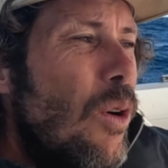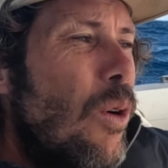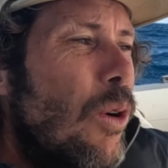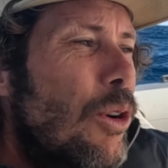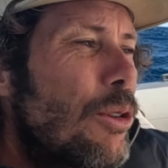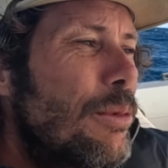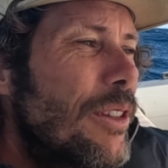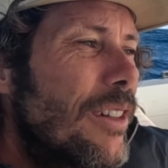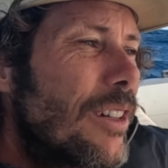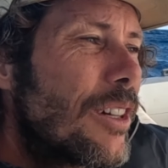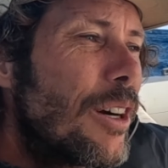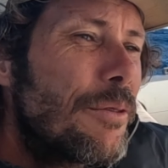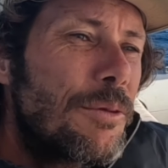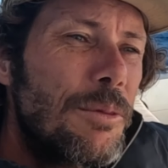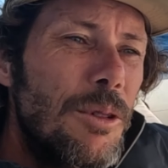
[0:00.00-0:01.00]
horribly
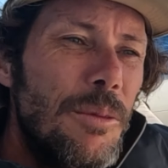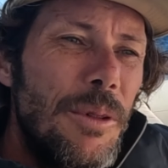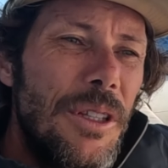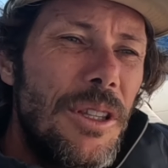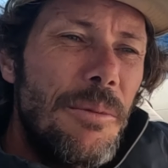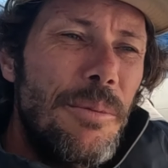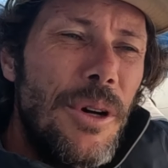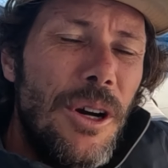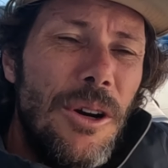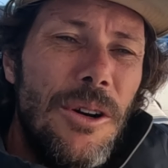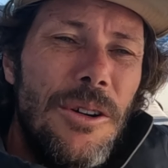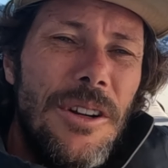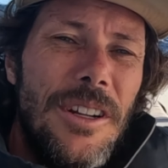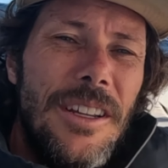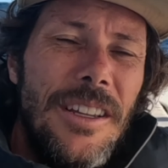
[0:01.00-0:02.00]
uncomfortable, but the
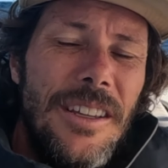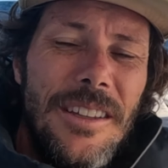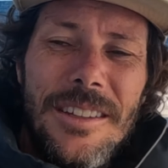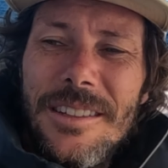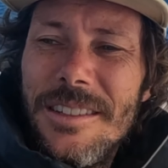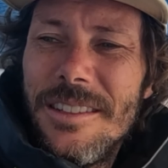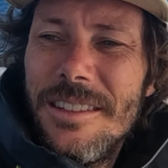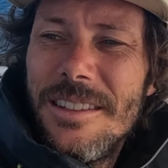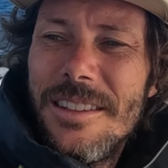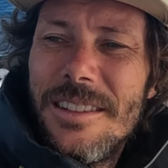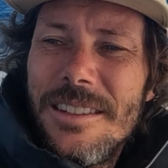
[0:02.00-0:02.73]
boat is